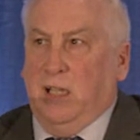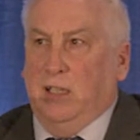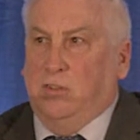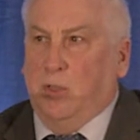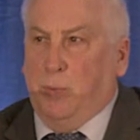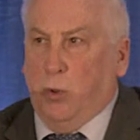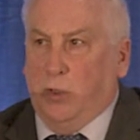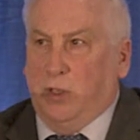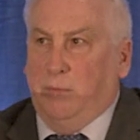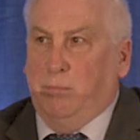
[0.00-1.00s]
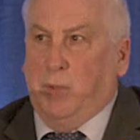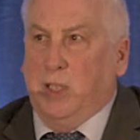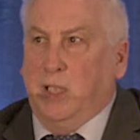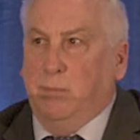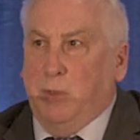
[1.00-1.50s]
and supported by
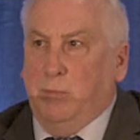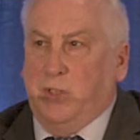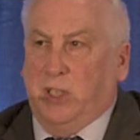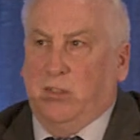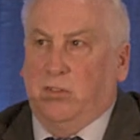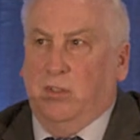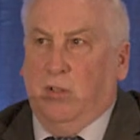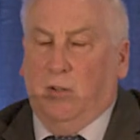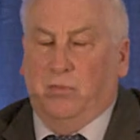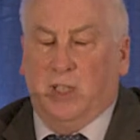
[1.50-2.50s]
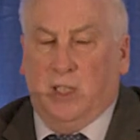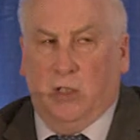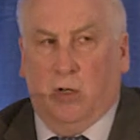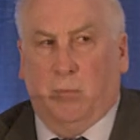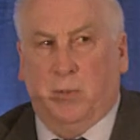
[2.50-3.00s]
implementation of the
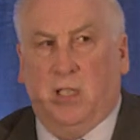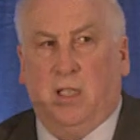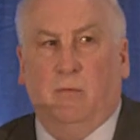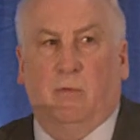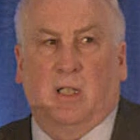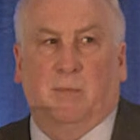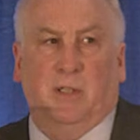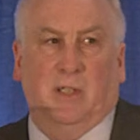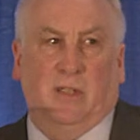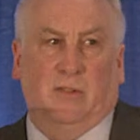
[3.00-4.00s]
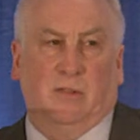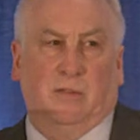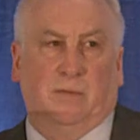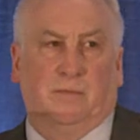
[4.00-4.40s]
ERB recommendations.